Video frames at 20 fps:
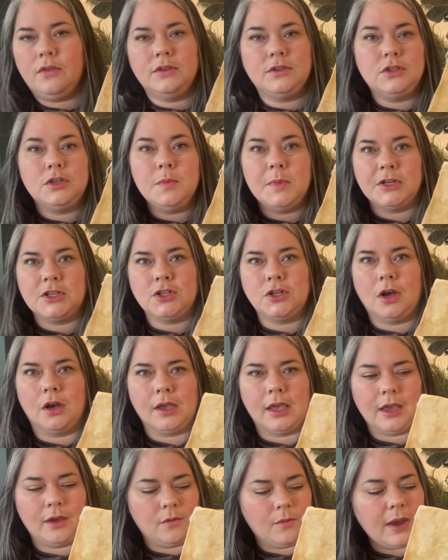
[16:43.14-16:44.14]
too much
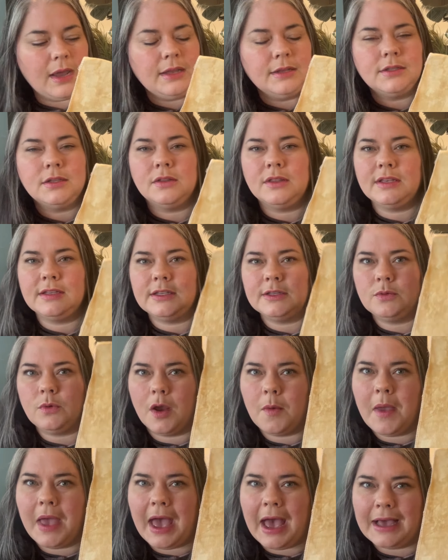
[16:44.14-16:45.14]
talking, right? So this is
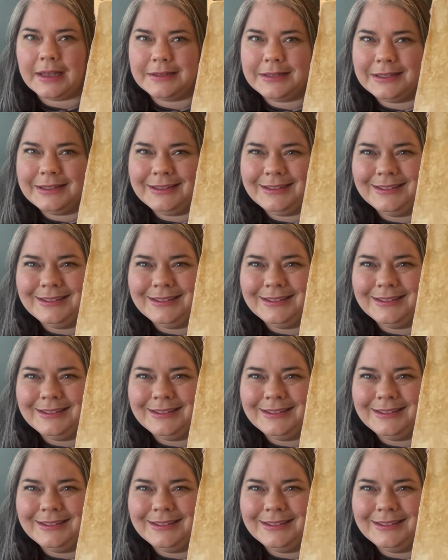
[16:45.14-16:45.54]
where I'm at.